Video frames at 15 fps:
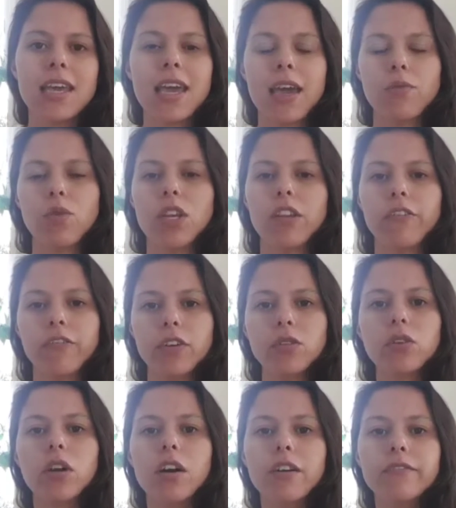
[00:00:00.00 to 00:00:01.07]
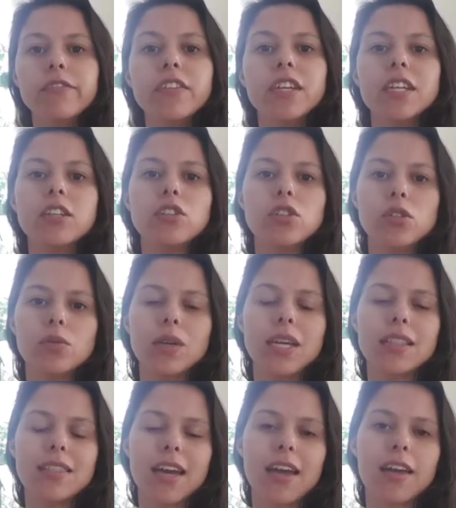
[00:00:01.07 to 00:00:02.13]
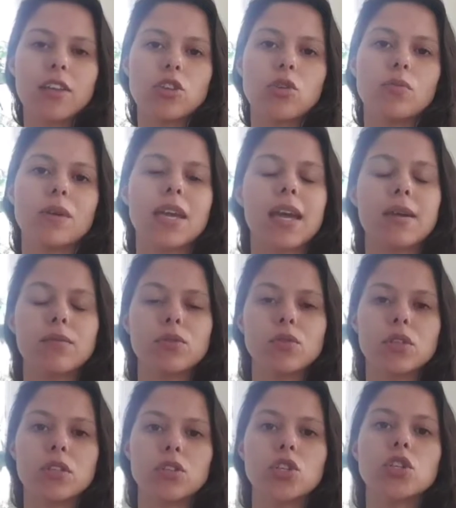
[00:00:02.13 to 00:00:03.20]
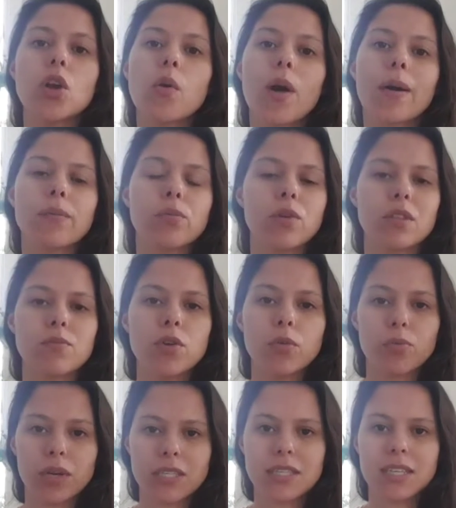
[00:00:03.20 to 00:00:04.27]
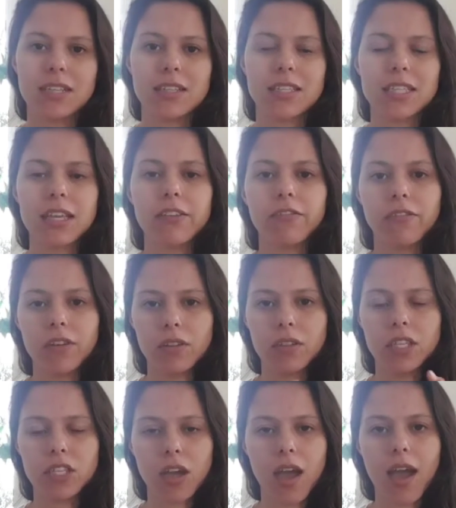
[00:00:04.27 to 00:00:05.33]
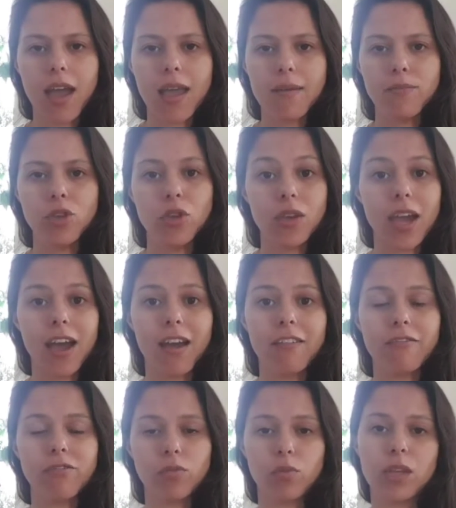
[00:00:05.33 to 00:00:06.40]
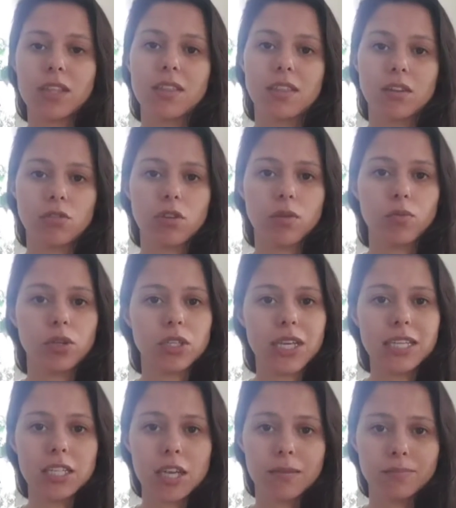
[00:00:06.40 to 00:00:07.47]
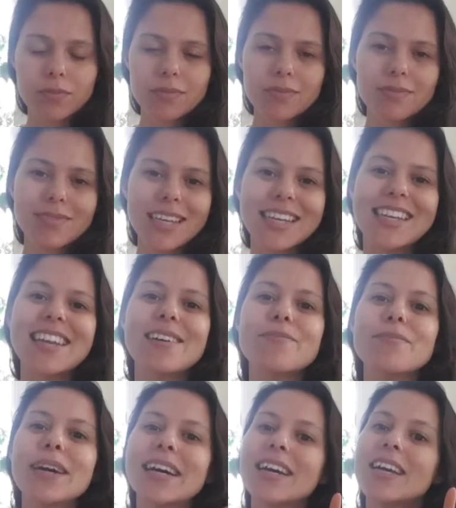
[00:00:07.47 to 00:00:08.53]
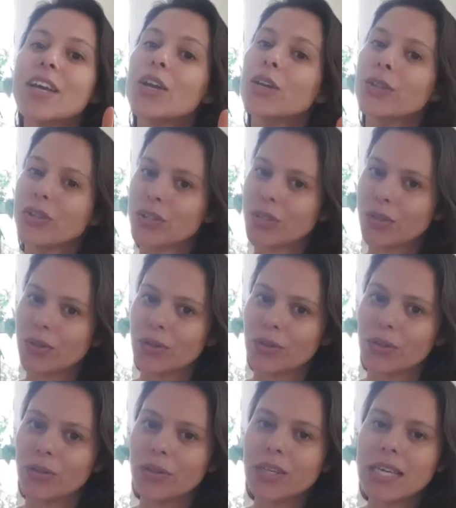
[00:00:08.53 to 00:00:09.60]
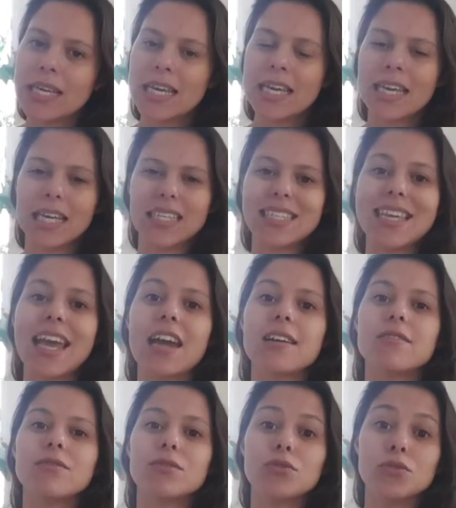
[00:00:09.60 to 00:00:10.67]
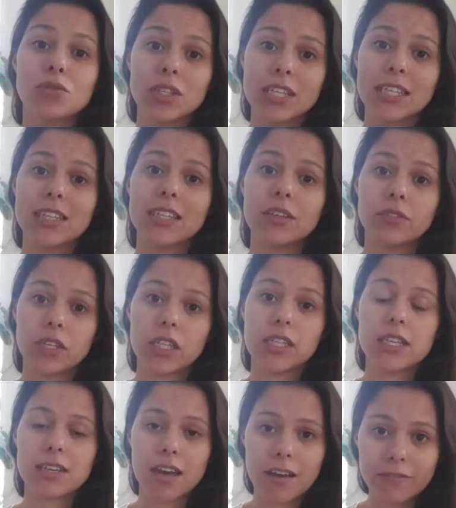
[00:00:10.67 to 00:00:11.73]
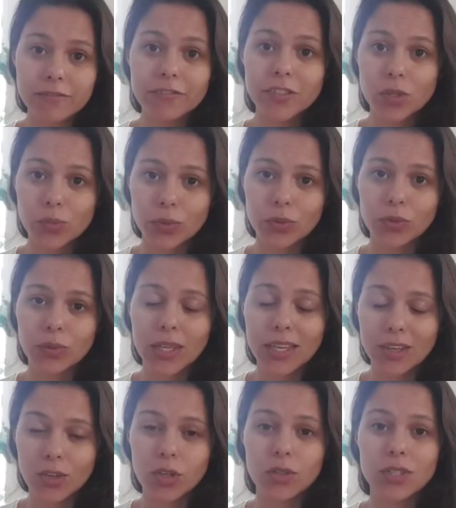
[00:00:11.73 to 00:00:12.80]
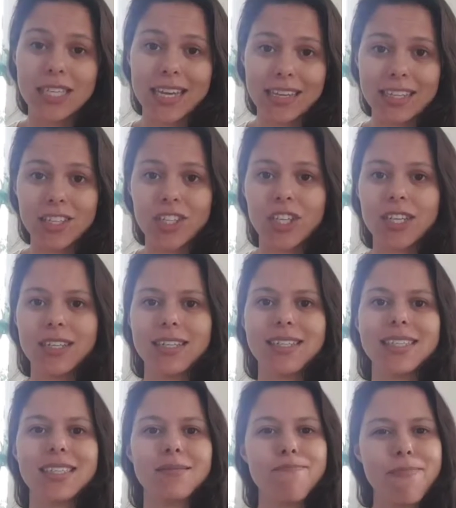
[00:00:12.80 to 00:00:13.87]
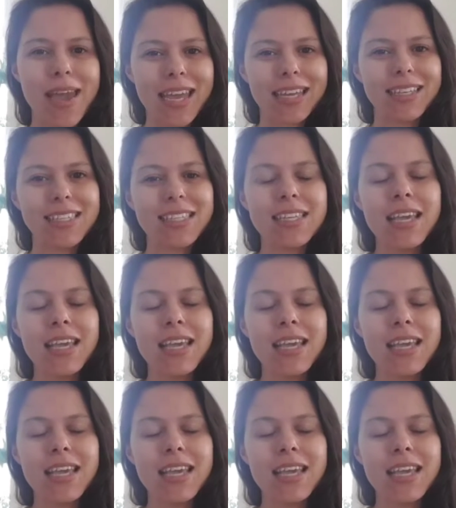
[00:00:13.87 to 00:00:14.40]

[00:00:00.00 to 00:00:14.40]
And when you feel confident doing that, you'll be able to show up with more presence for the time you have with the group you're teaching. Number 2 is get really comfortable in your teaching space.